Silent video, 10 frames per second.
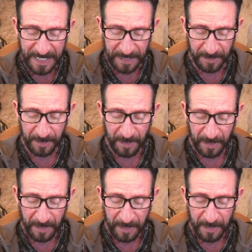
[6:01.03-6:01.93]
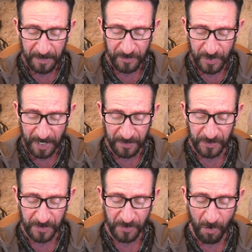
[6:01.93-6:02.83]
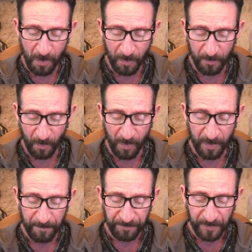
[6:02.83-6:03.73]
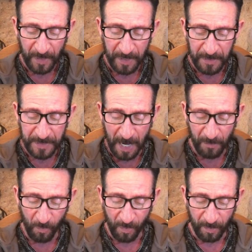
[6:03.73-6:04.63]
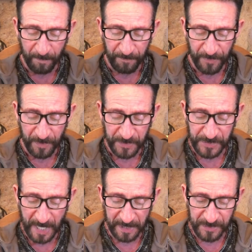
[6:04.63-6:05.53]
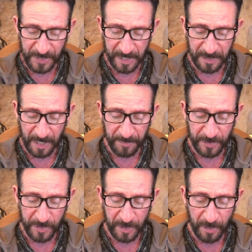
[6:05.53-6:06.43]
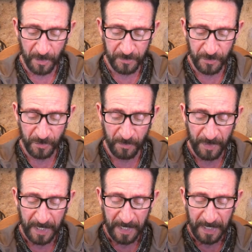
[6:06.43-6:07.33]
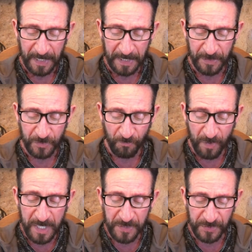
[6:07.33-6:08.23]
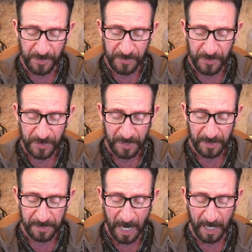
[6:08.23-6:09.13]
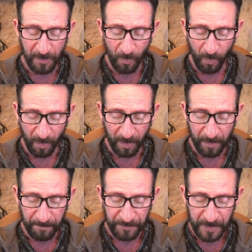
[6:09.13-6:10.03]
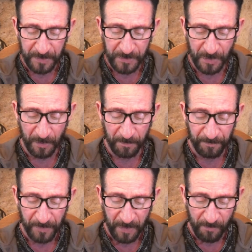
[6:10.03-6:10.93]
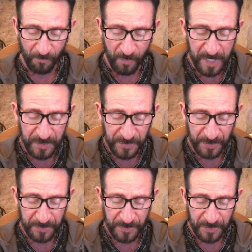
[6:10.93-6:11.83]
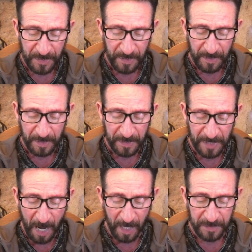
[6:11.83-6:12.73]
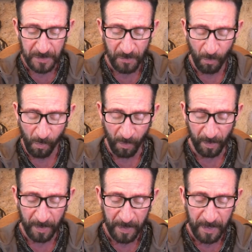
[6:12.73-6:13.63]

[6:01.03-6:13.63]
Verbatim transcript: in Genesis, all one word, .org. The second site that I would tell you to go to is reasons.org. So reasons.org.